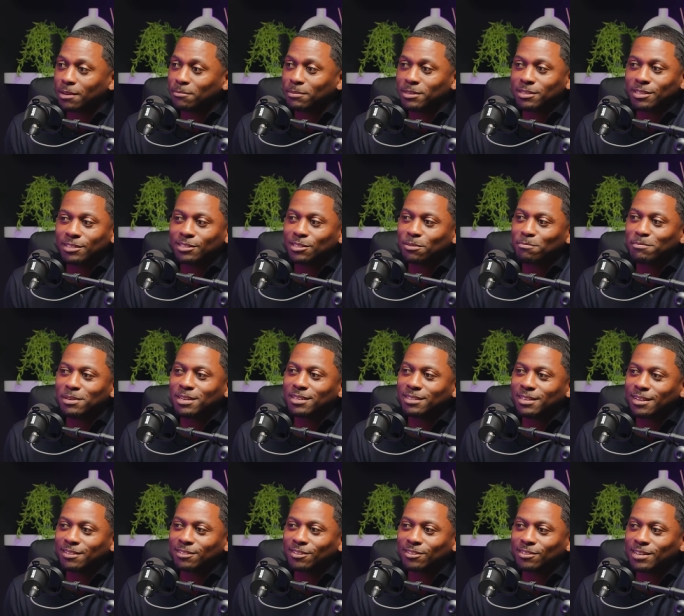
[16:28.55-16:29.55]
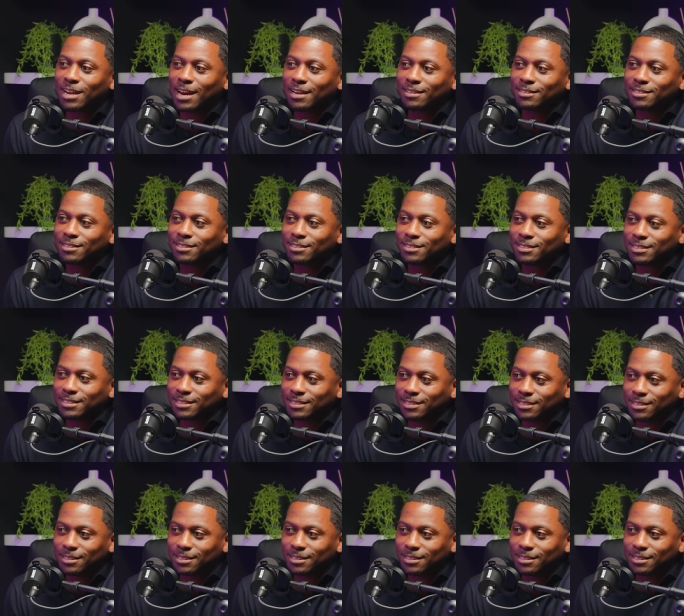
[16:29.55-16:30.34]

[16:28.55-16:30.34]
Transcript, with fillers: it doesn't mean that they're not this,